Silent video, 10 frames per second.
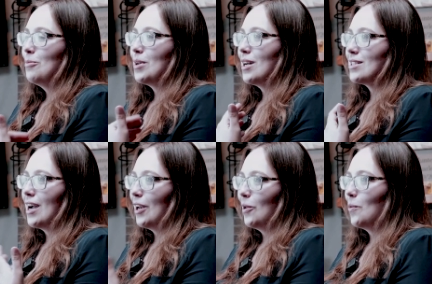because I
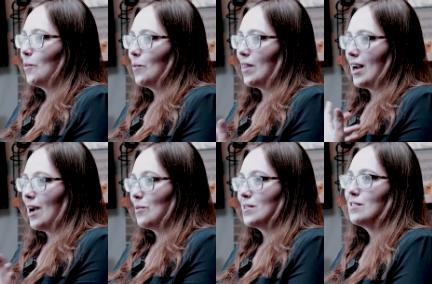knew that I
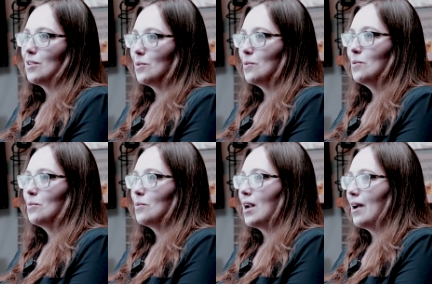was new
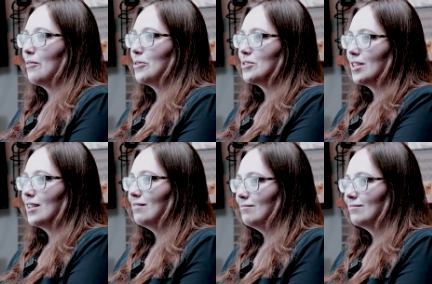when I rose again.